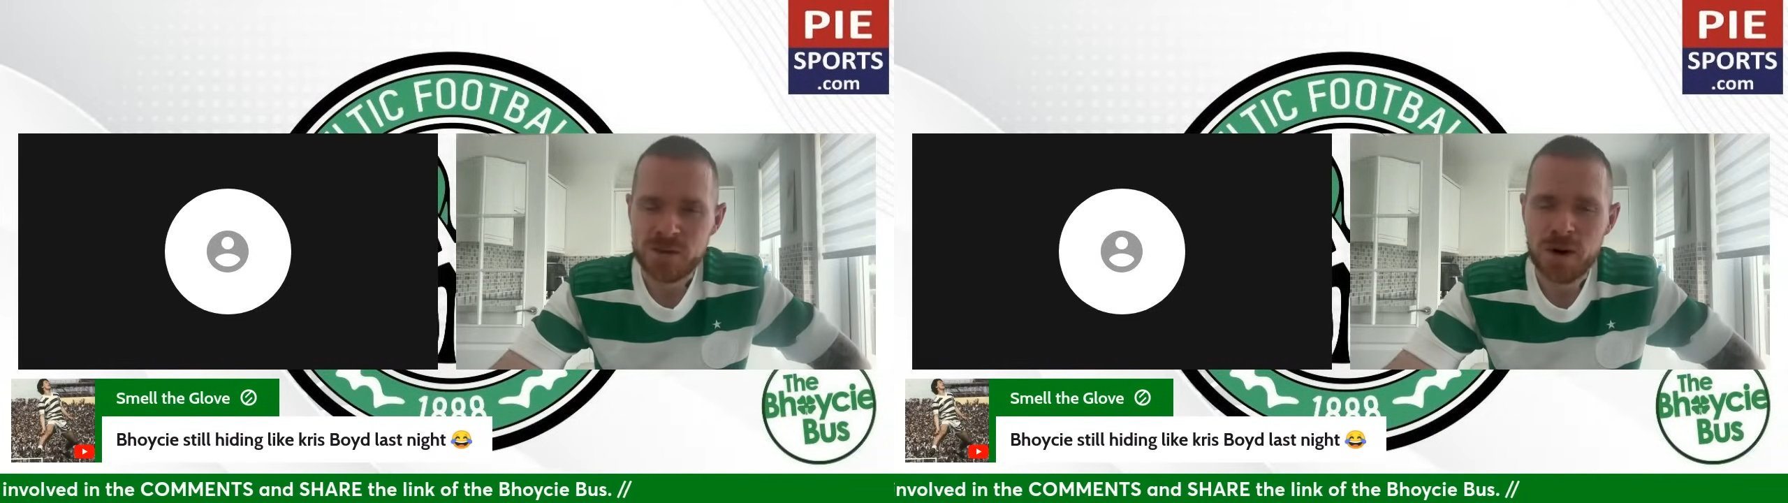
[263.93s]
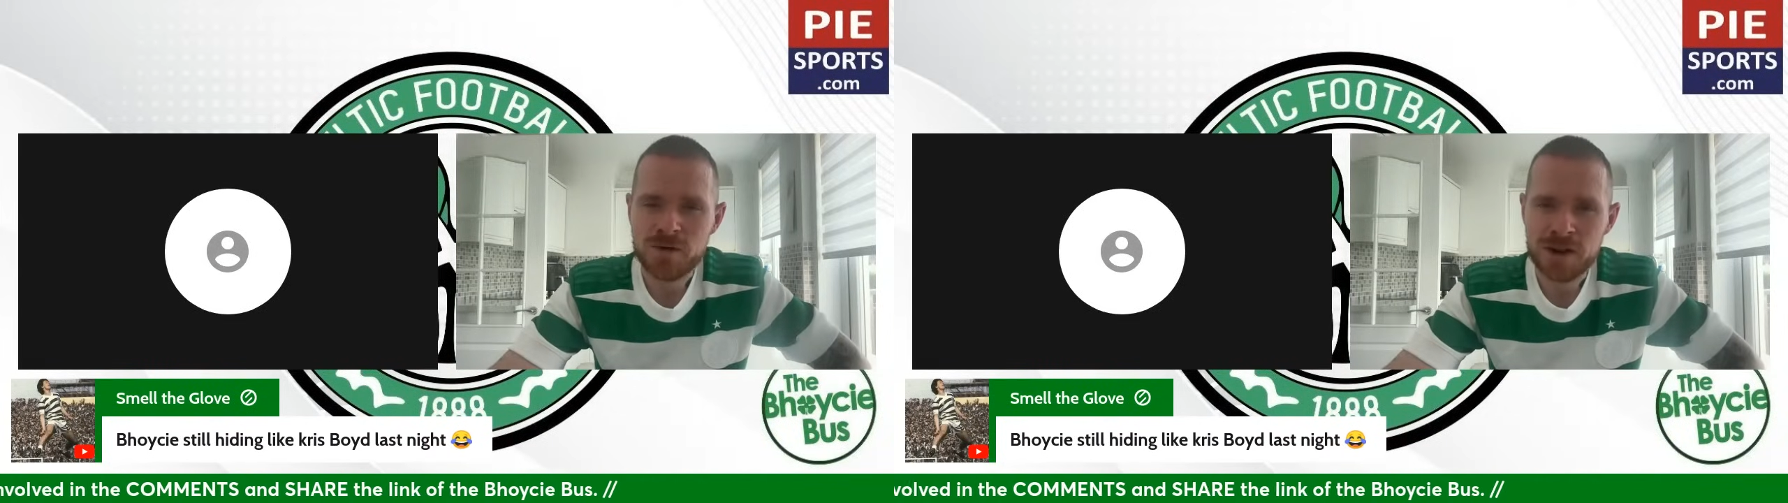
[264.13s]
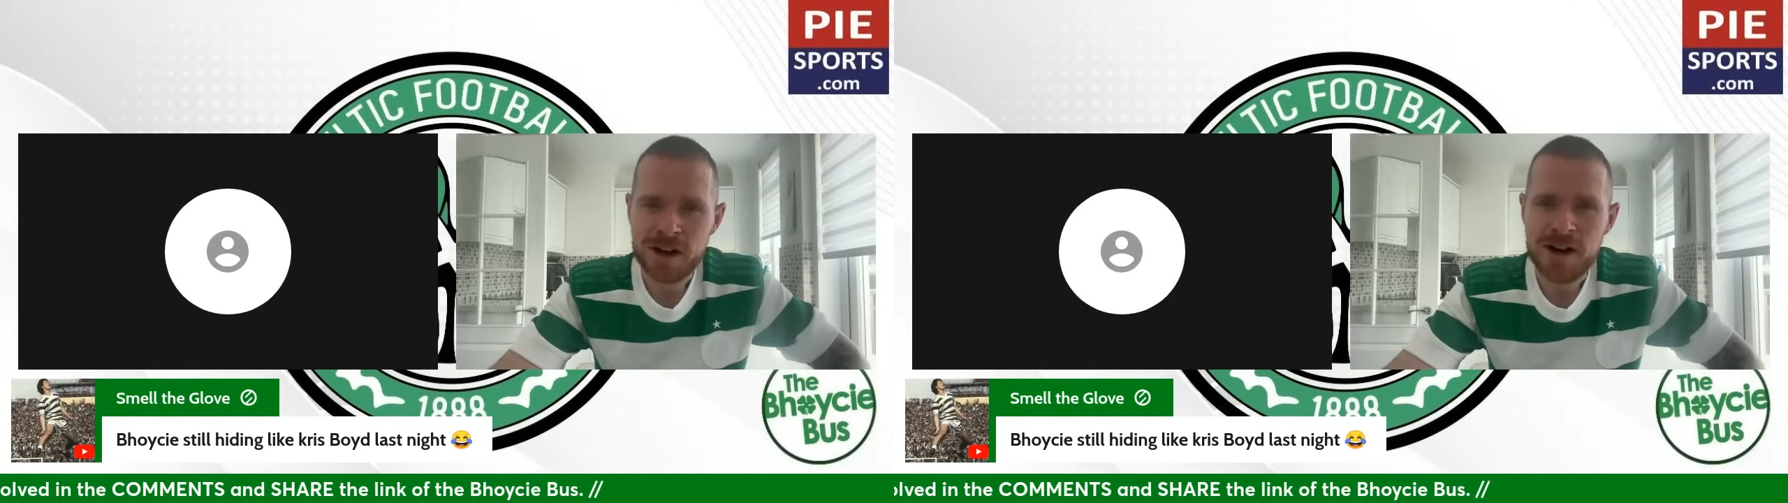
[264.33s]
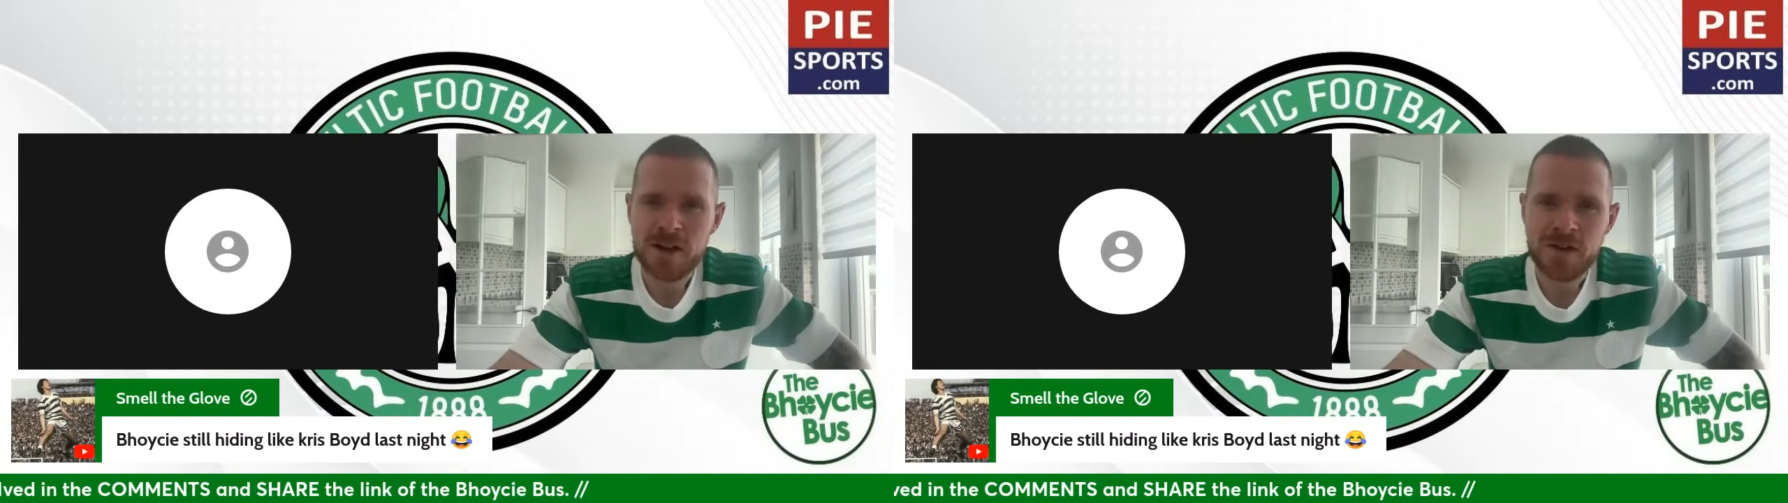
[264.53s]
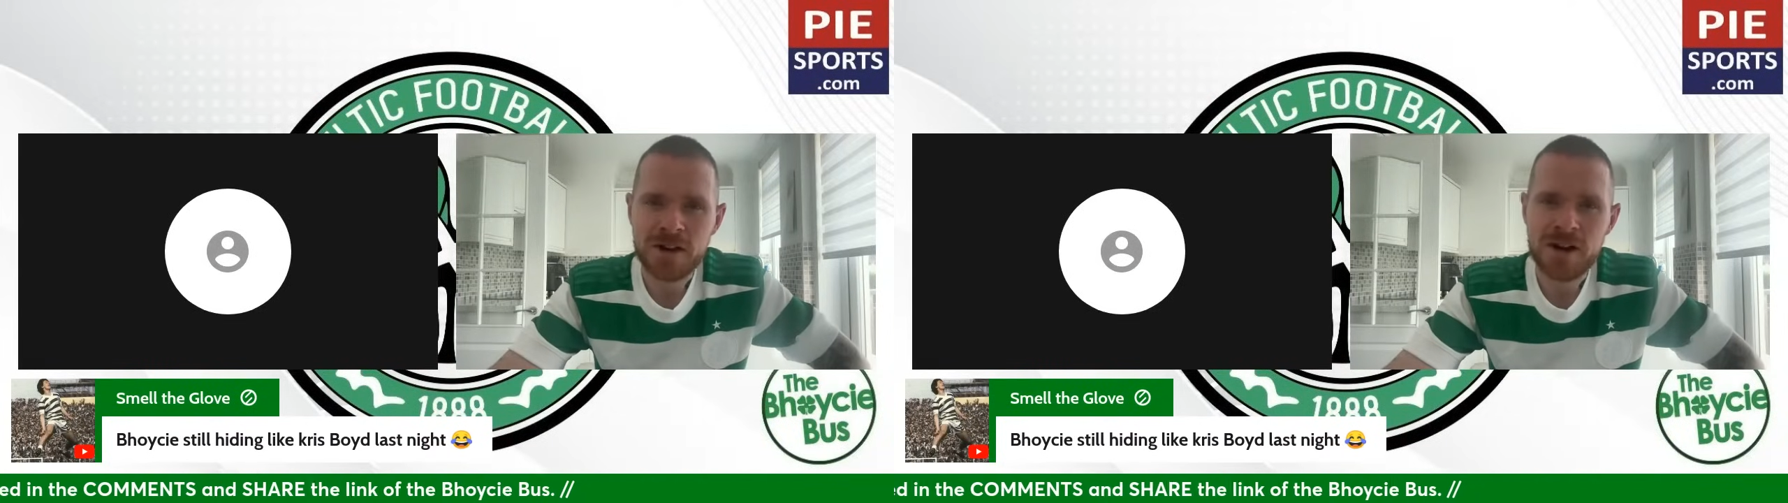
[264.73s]
worked really
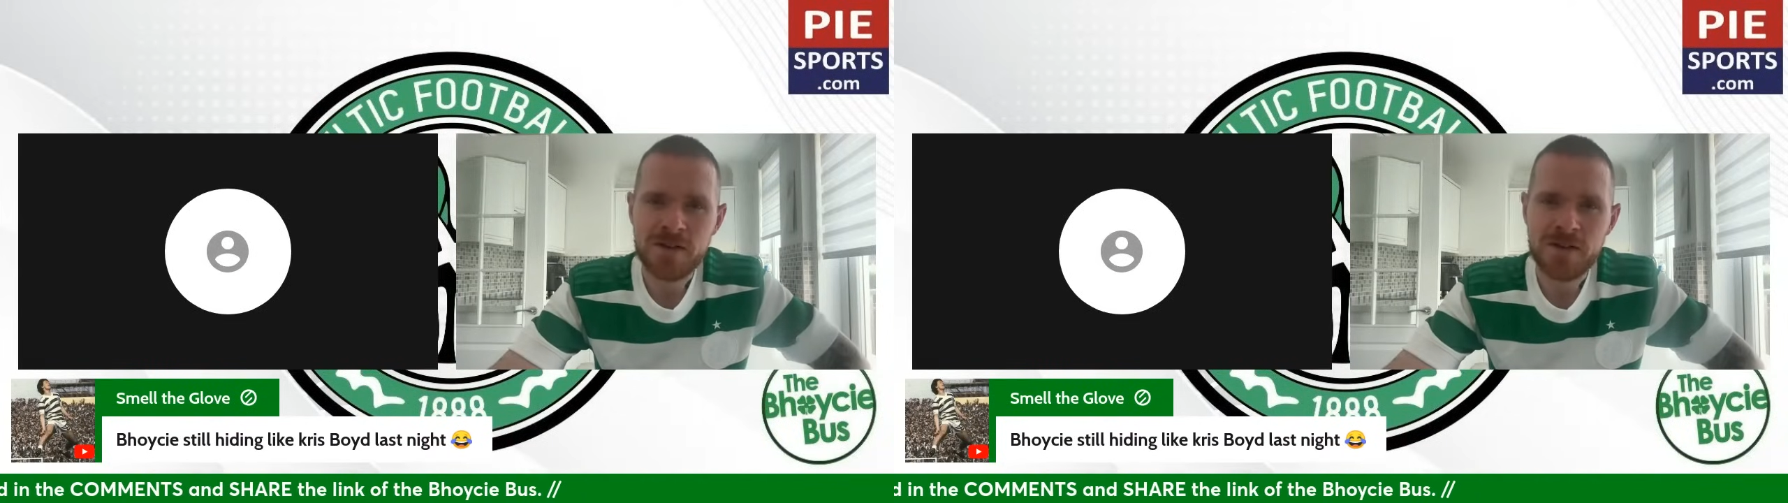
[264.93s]
hard for it.